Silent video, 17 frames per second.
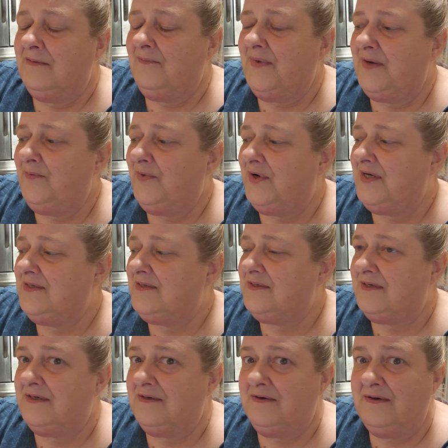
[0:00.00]
My
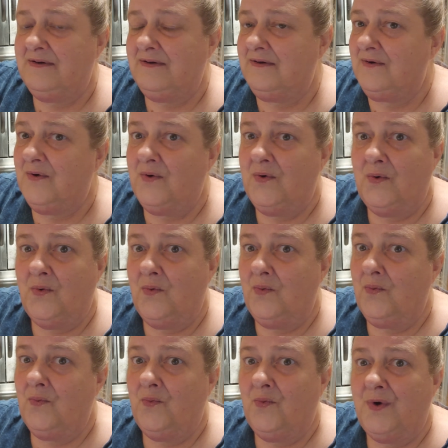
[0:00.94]
brain's a
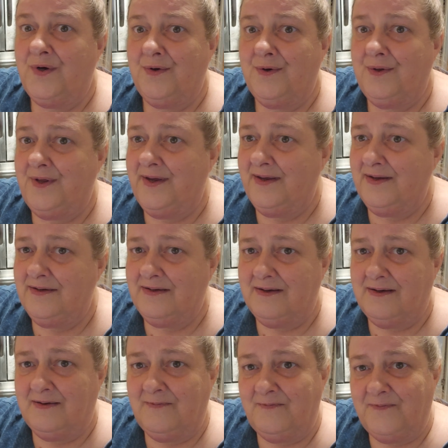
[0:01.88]
wonderland
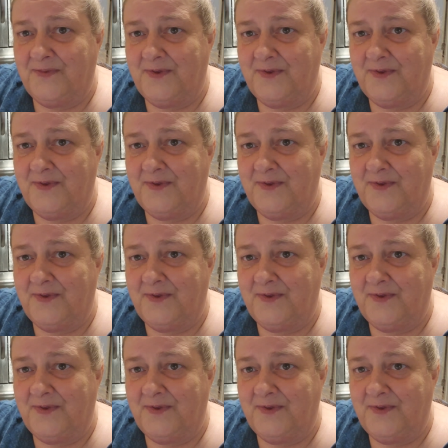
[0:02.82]
of